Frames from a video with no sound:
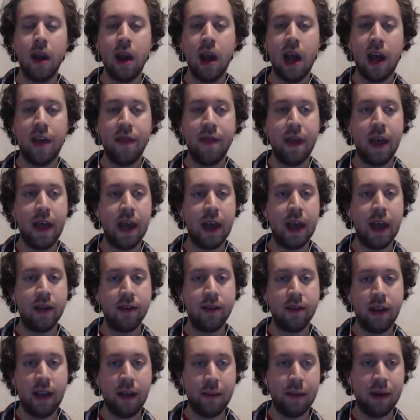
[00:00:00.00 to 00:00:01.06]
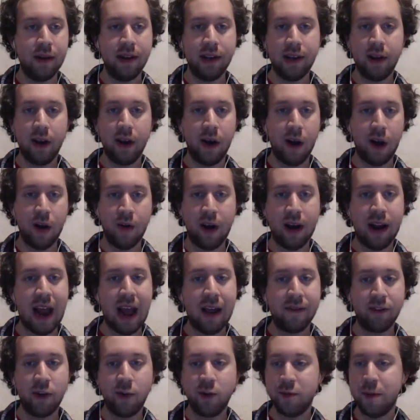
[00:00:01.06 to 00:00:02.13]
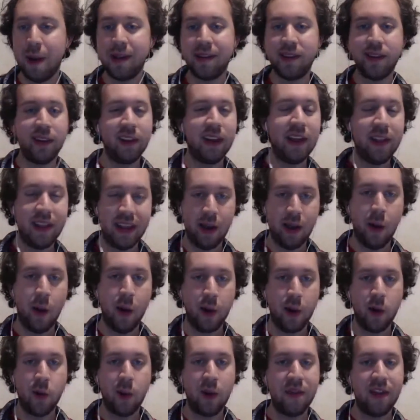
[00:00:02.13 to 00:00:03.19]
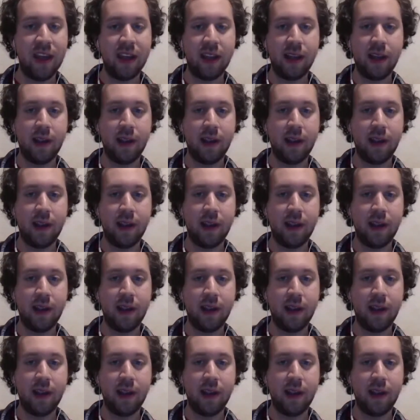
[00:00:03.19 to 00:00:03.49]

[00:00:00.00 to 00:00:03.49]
And then Team IndyCar right after. It was basically the order when they